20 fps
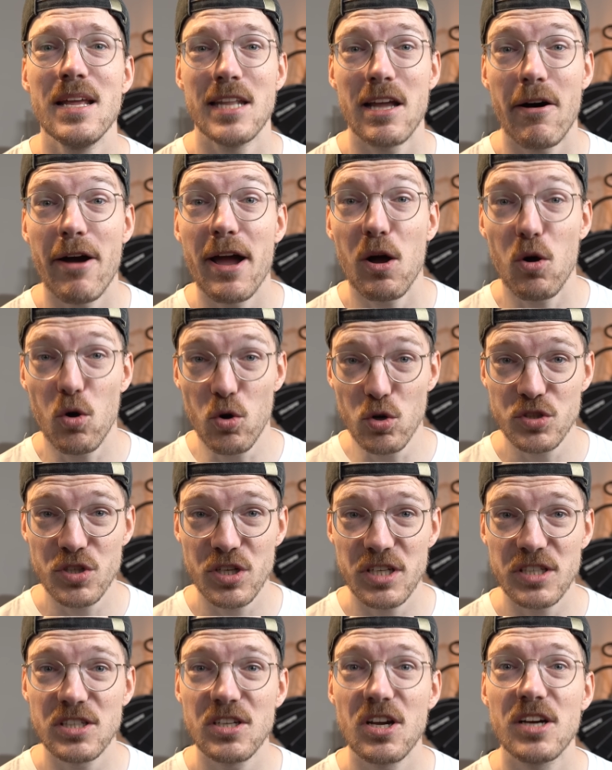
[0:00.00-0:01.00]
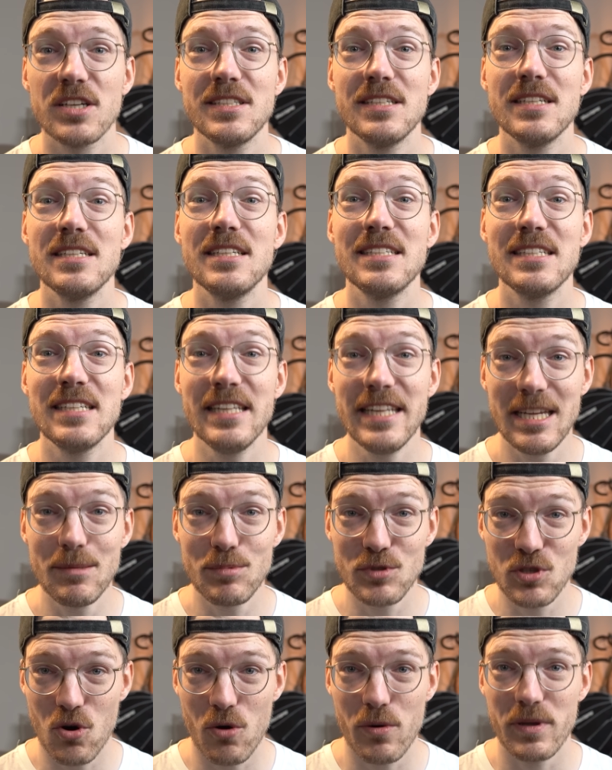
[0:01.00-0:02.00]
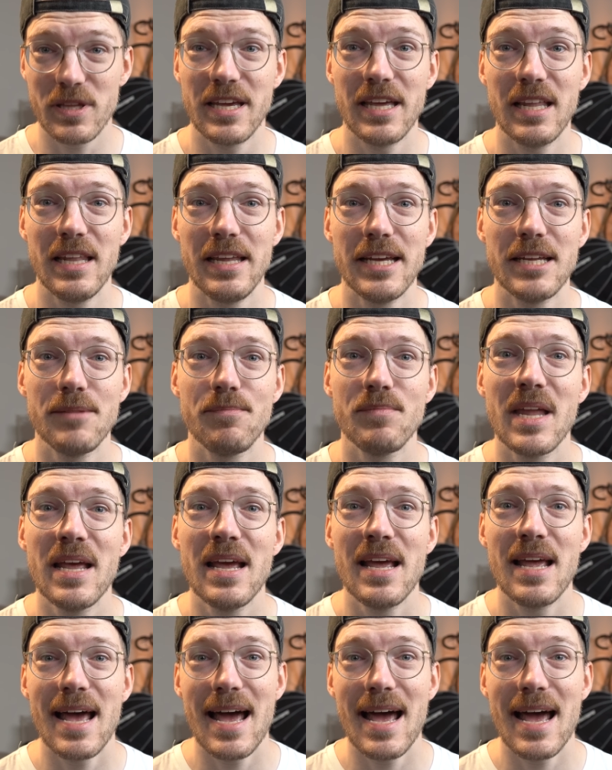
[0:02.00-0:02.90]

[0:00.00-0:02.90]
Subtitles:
Now, I also discussed this sleep score with Killian,